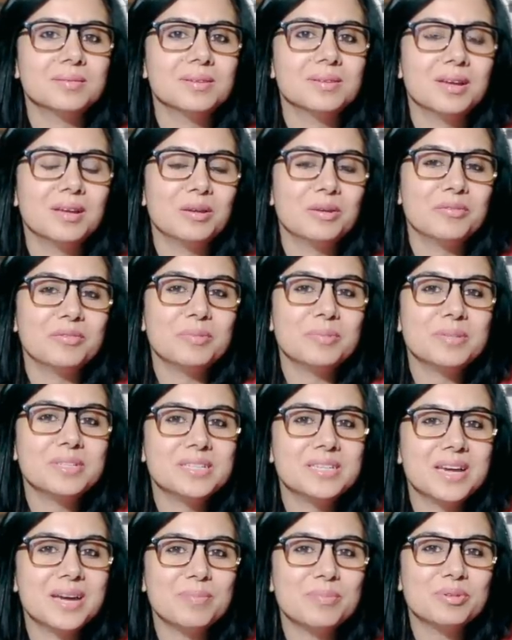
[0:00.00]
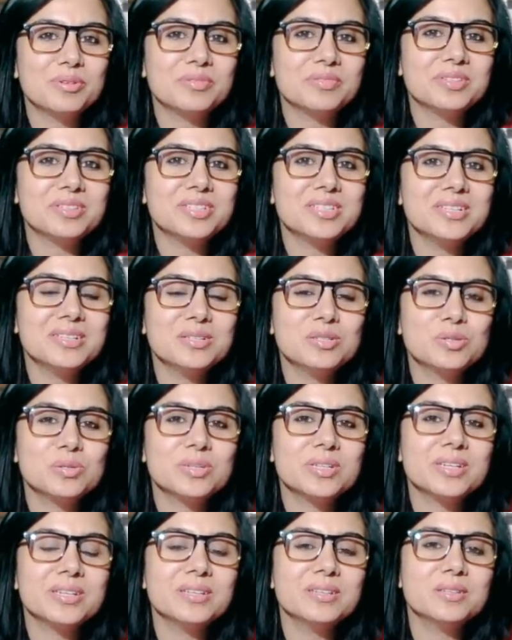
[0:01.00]
Hello everybody, I'm Urvashi, and
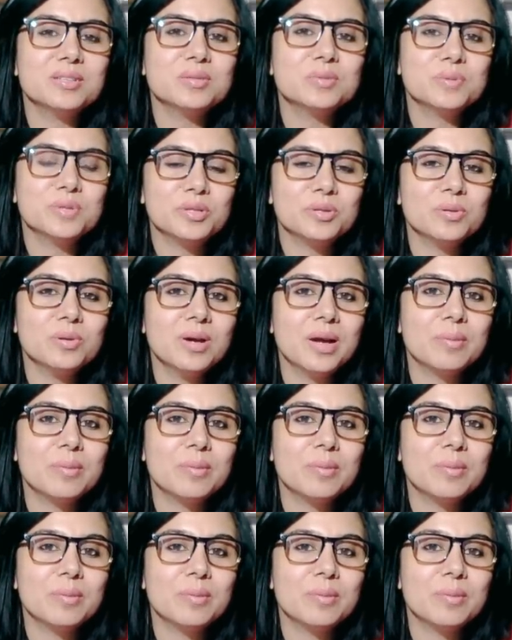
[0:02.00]
today in this video